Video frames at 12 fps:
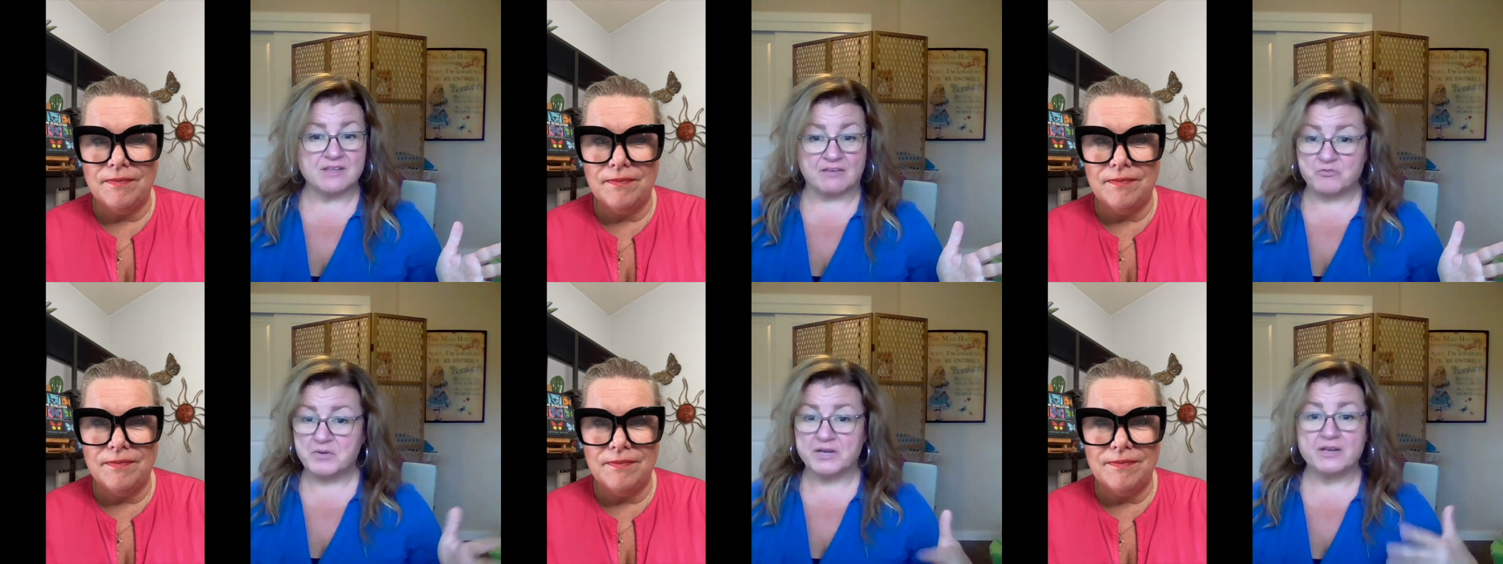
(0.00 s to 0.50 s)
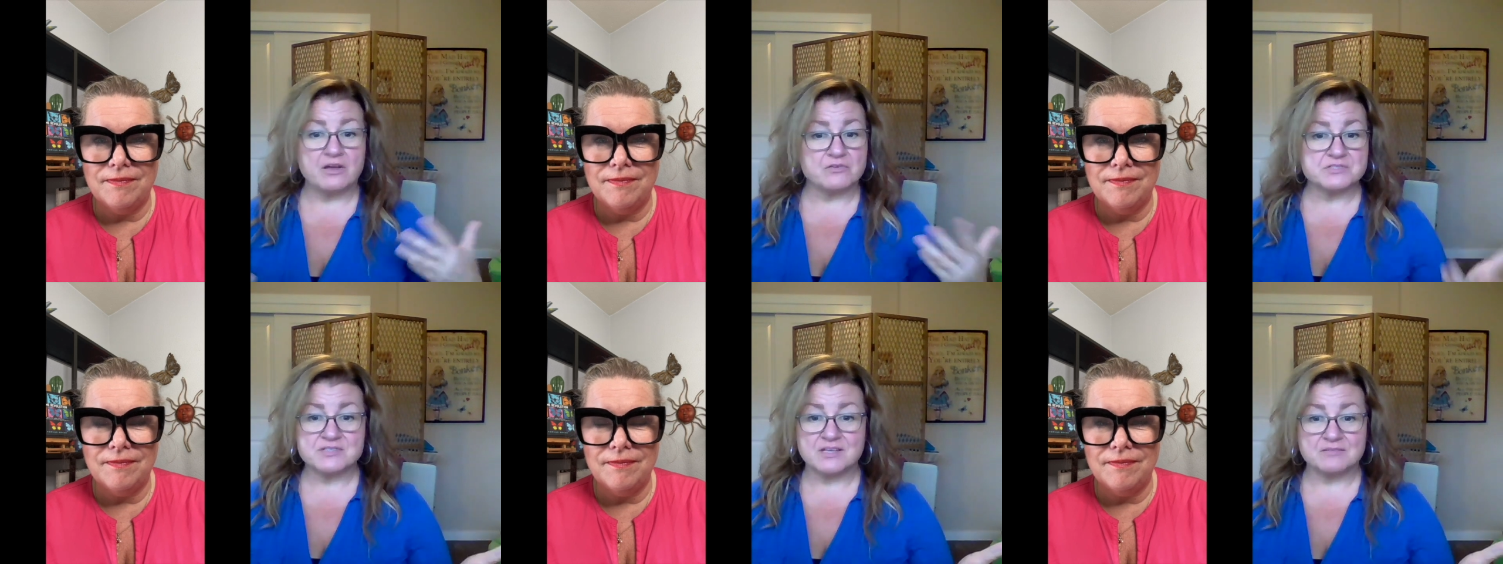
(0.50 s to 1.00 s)
Speaker 1: Everybody
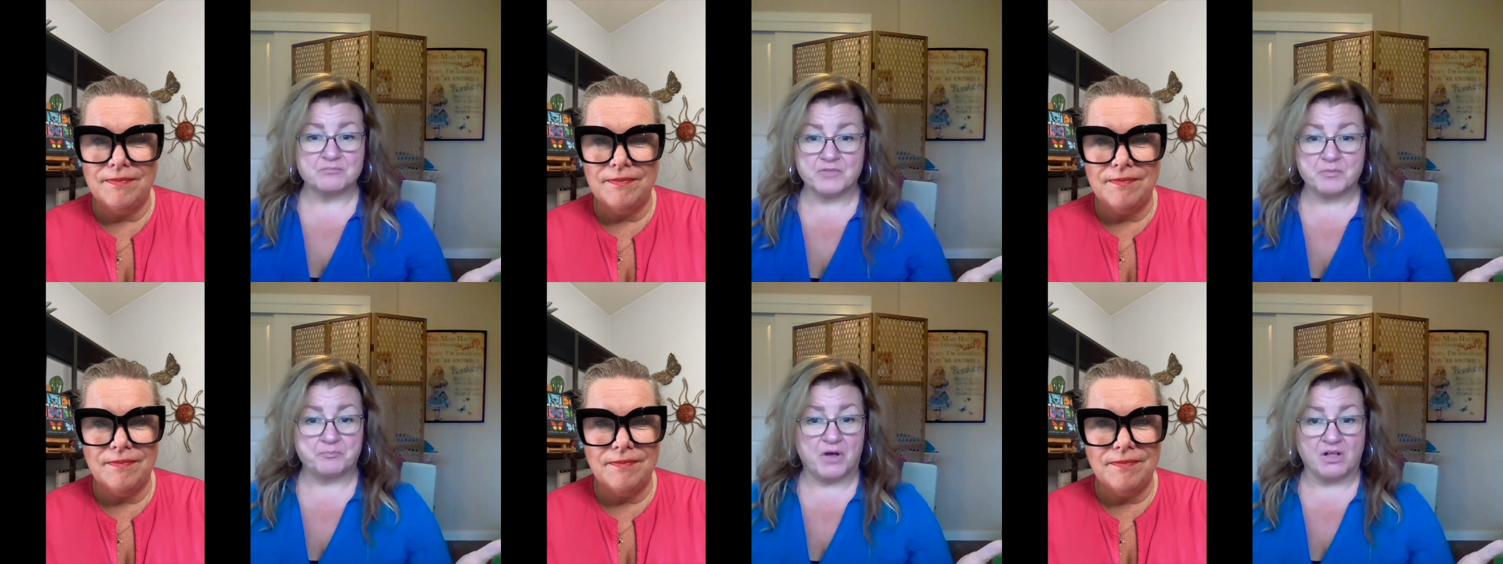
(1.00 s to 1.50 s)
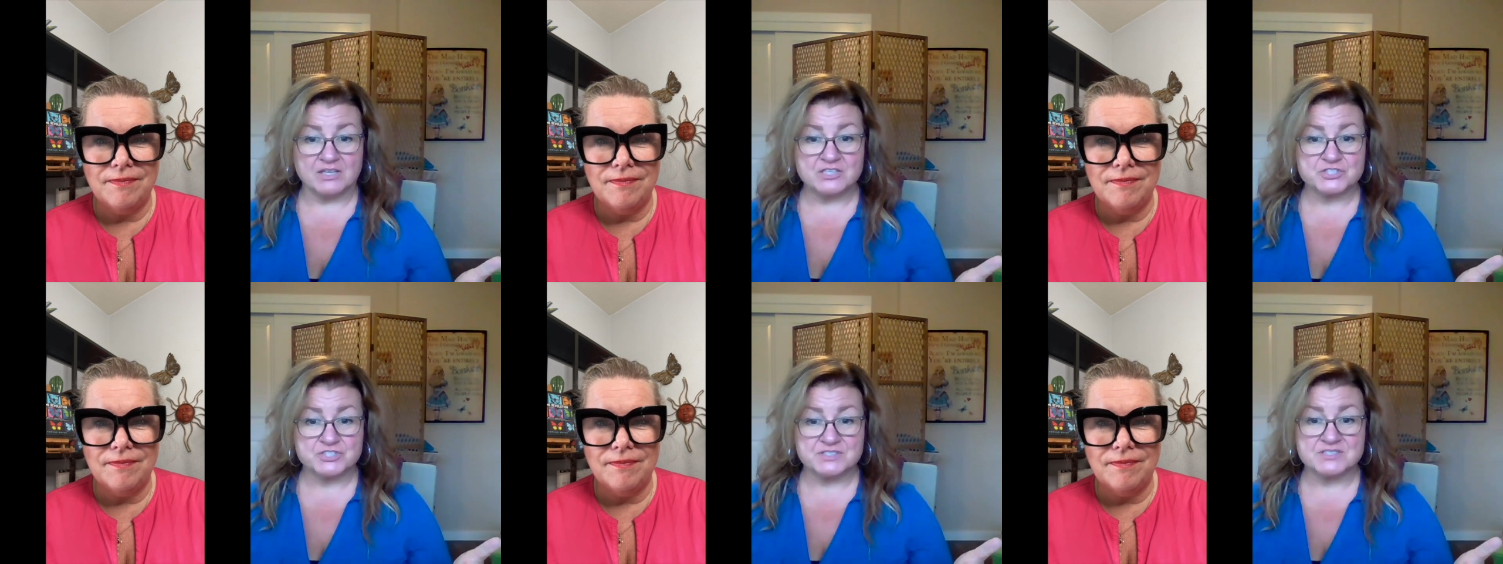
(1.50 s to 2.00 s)
knows that the
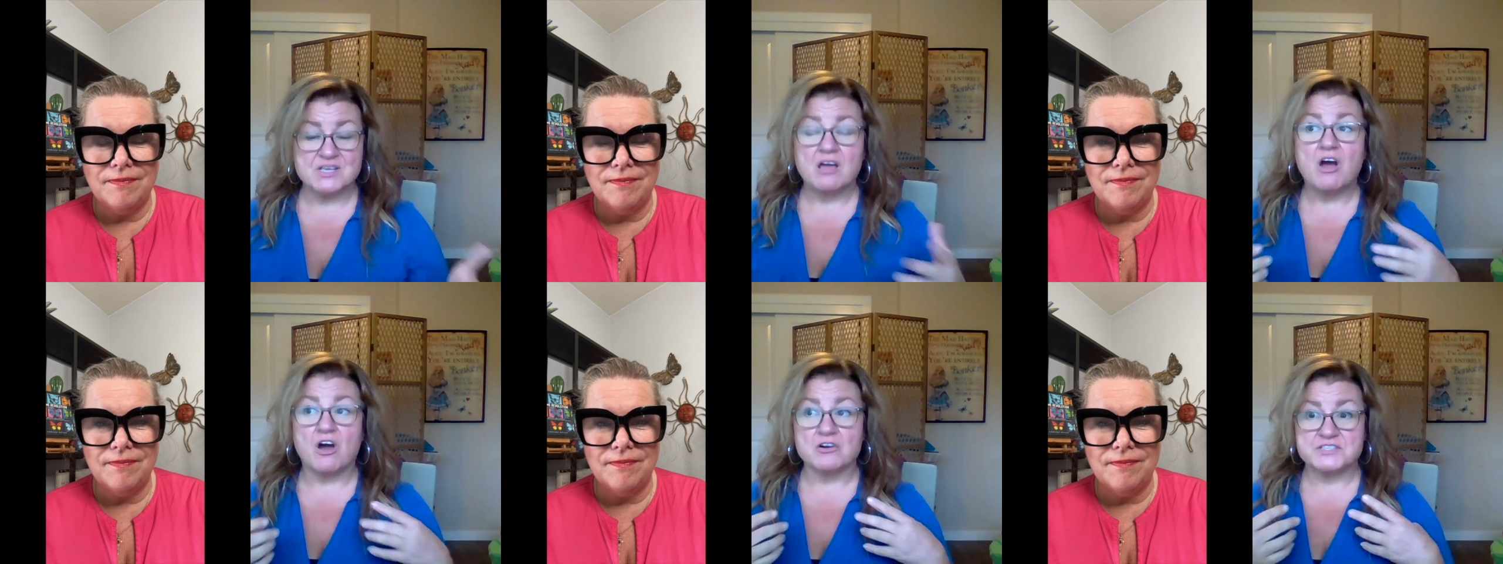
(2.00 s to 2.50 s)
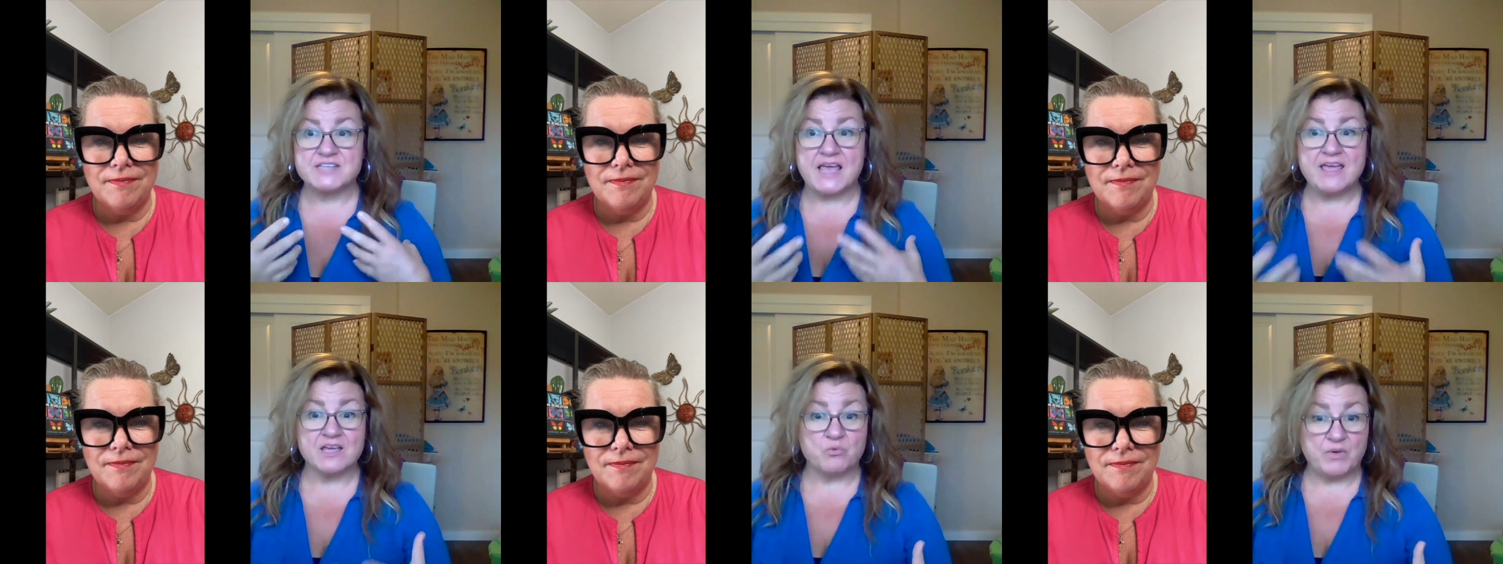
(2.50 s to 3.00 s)
politicians are
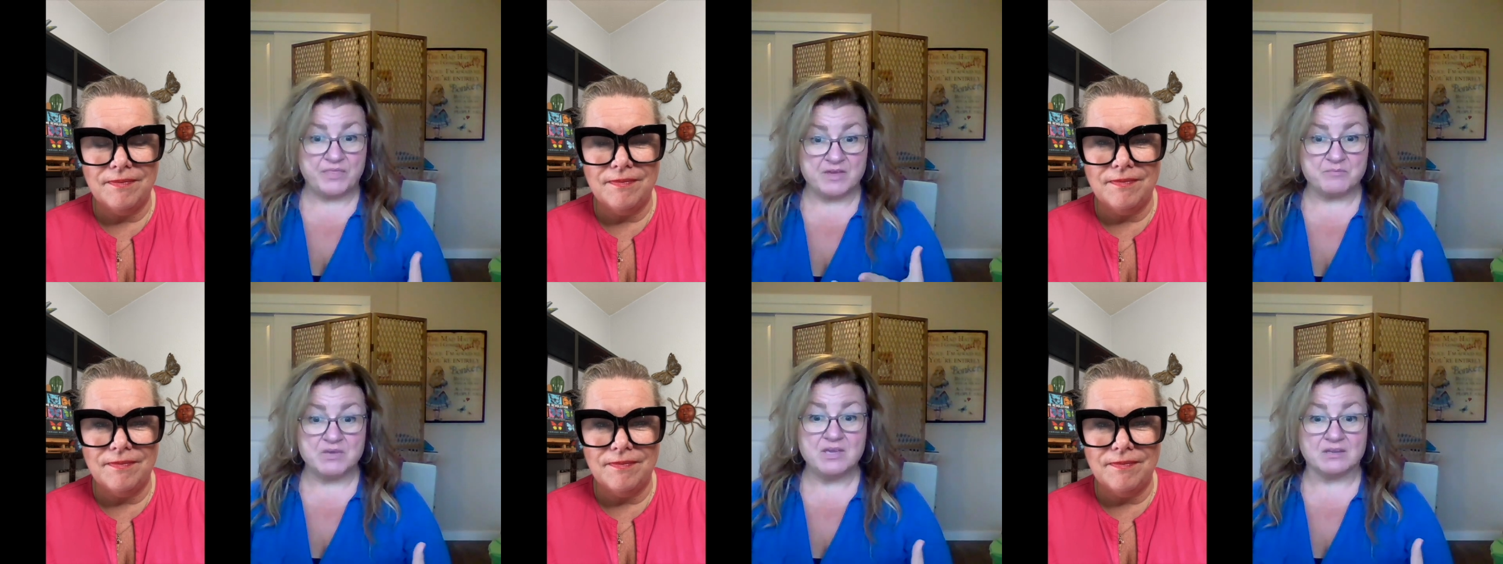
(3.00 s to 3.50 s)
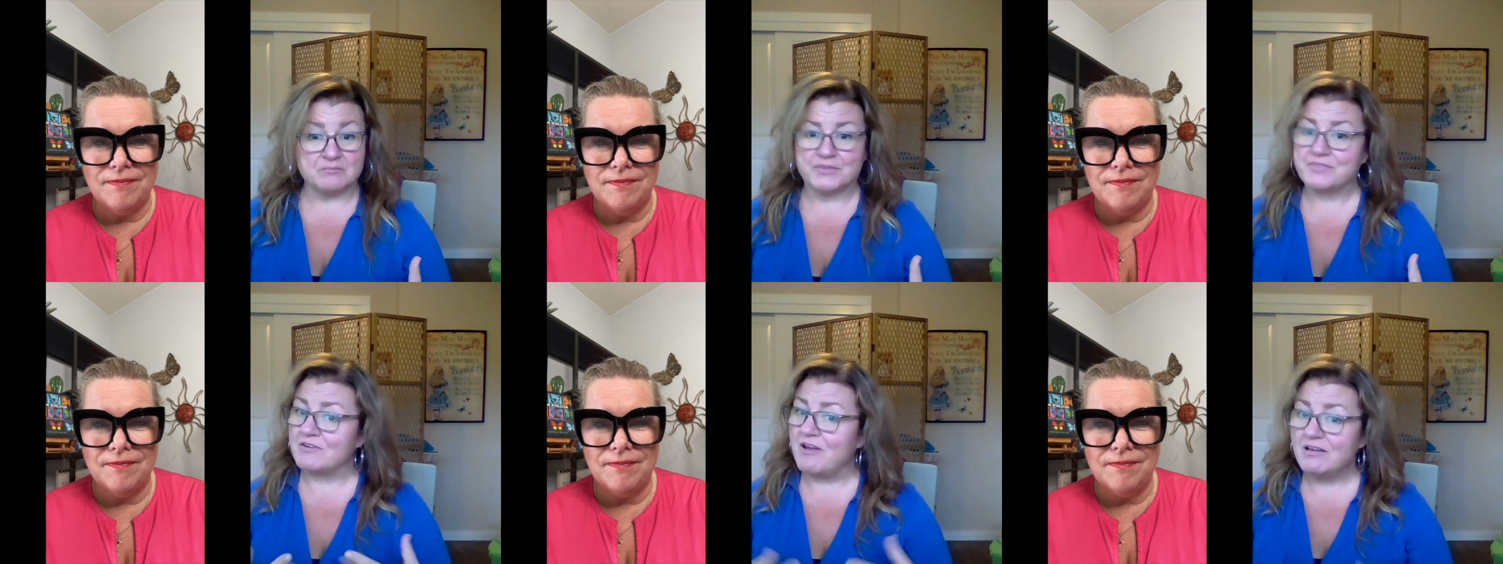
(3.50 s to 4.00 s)
saying what they mean,
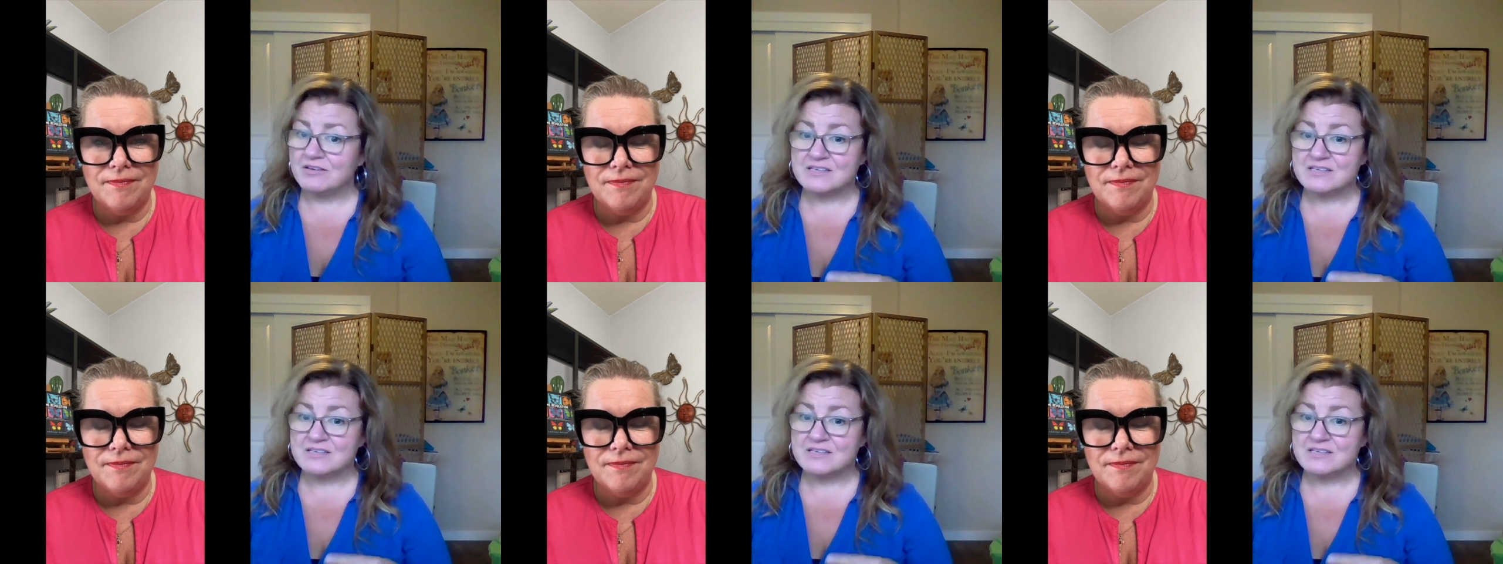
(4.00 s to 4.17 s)
but they're not